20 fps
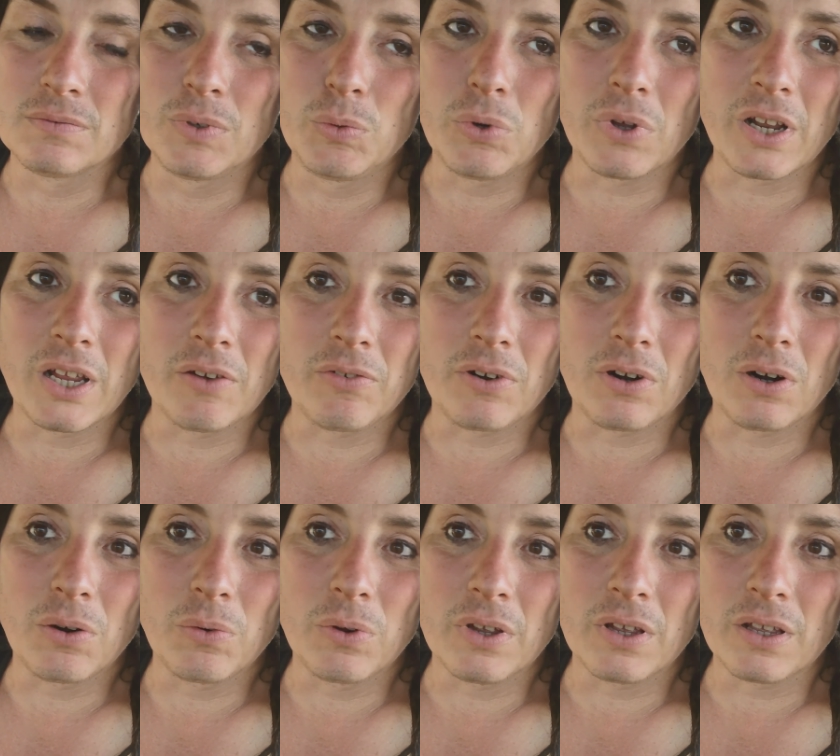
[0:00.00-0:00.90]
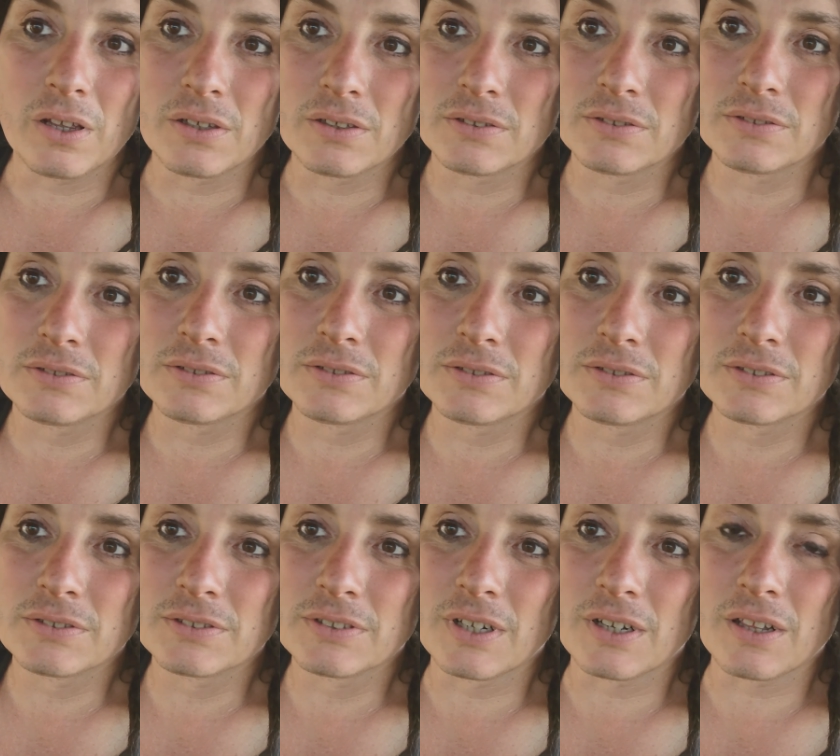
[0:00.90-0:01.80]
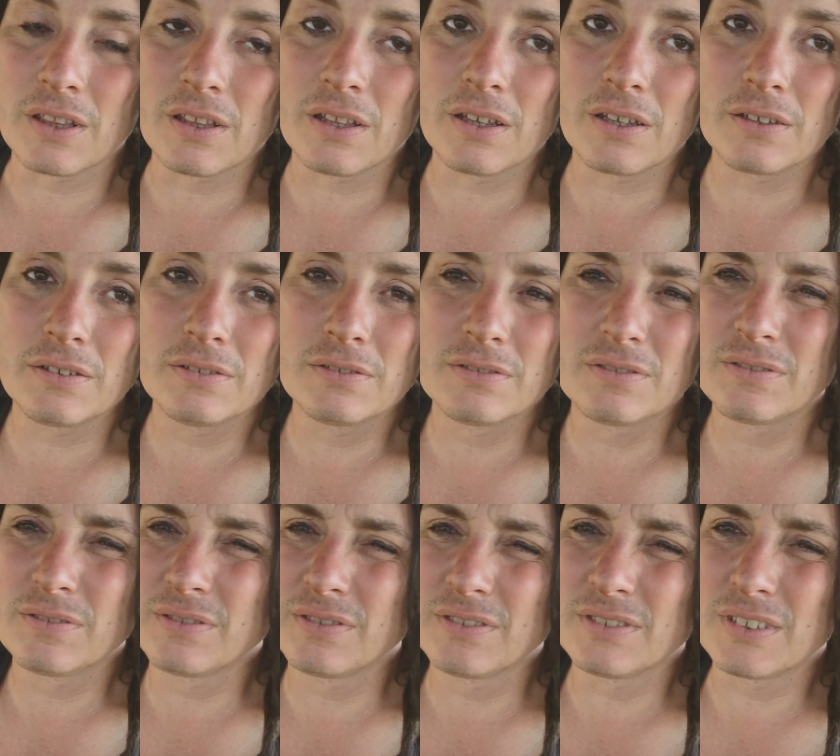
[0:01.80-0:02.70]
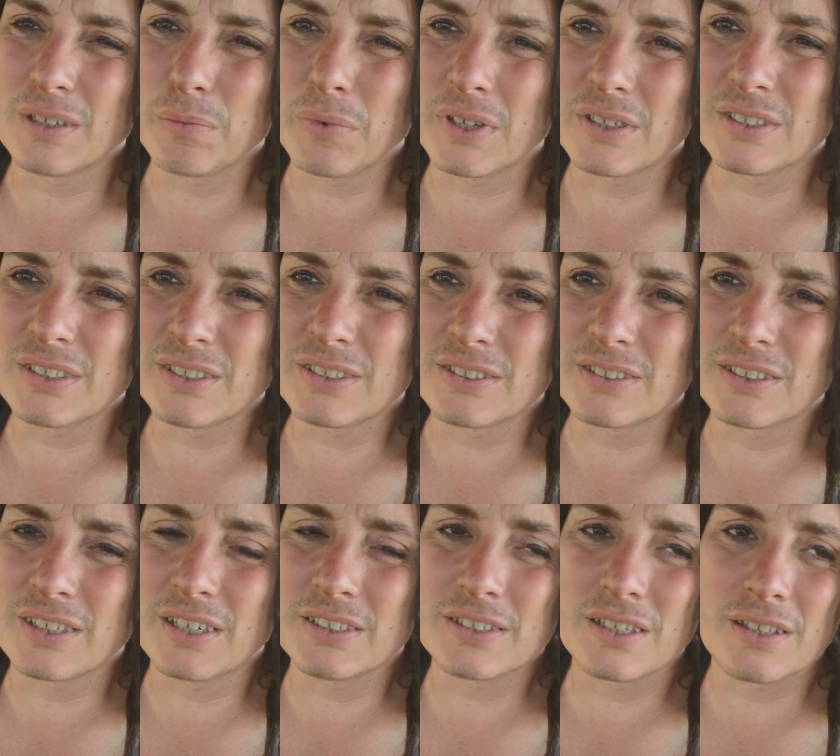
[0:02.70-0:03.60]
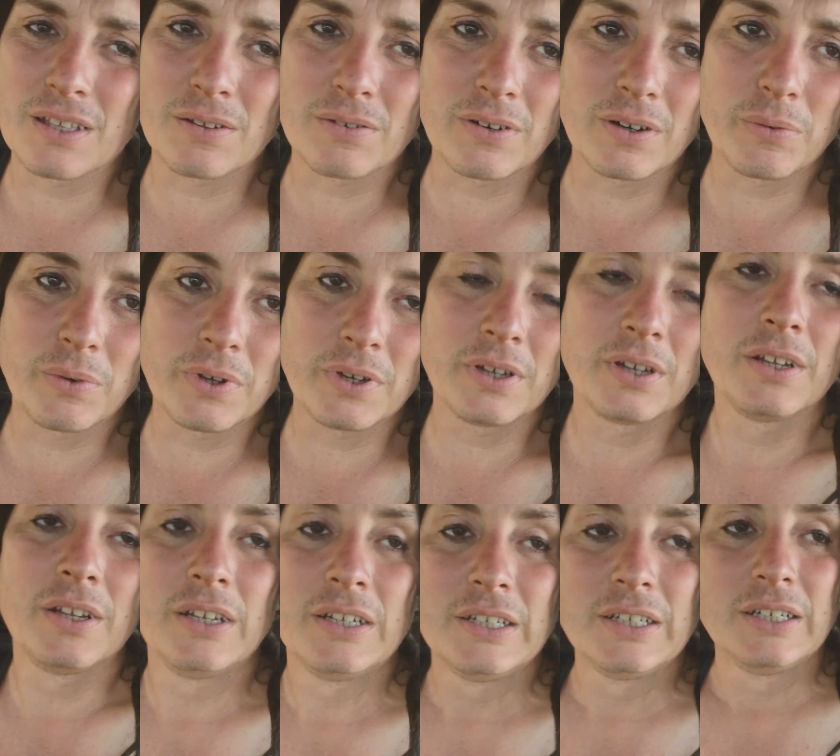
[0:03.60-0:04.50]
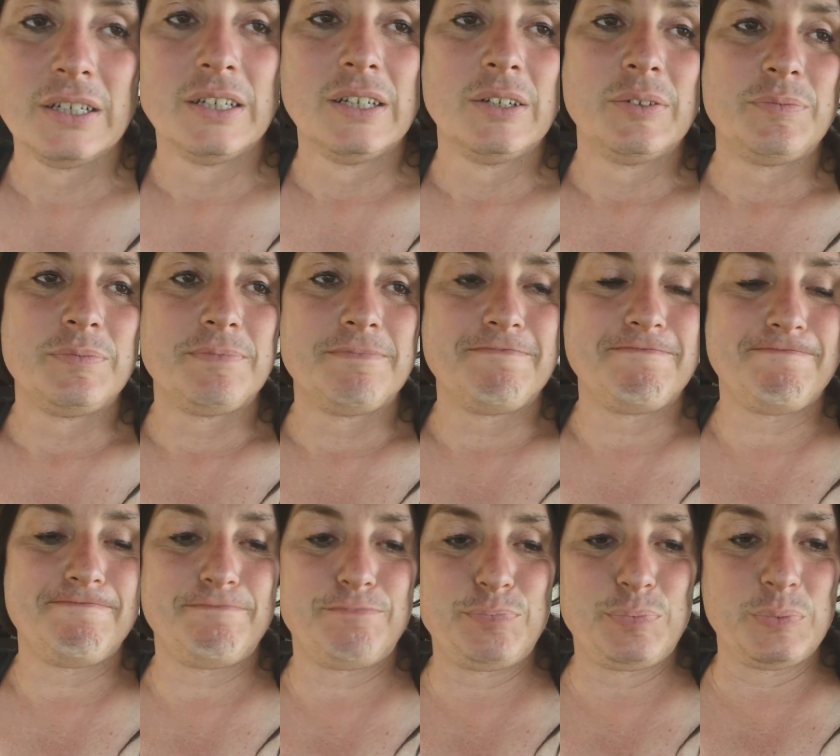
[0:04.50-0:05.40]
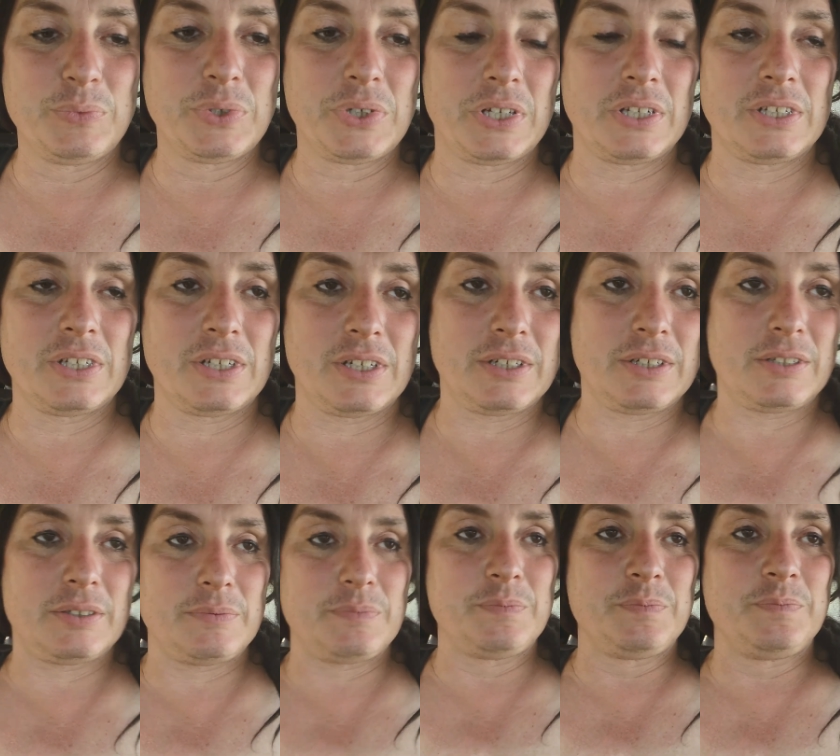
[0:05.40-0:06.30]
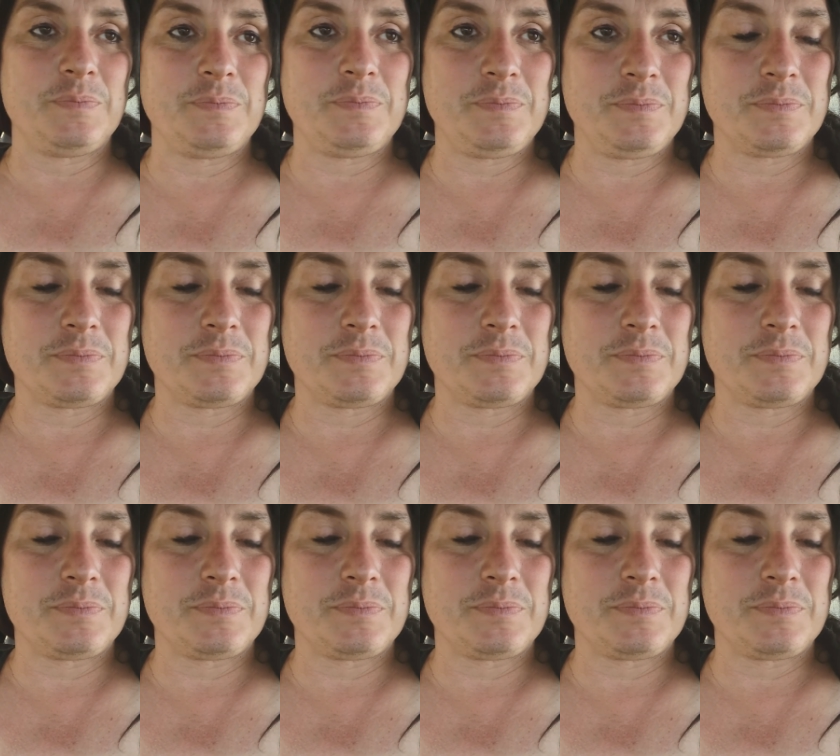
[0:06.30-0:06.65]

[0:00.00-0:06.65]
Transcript: we want to have our way kind of thing. Does that make sense? Did I say that the right way? But, uh,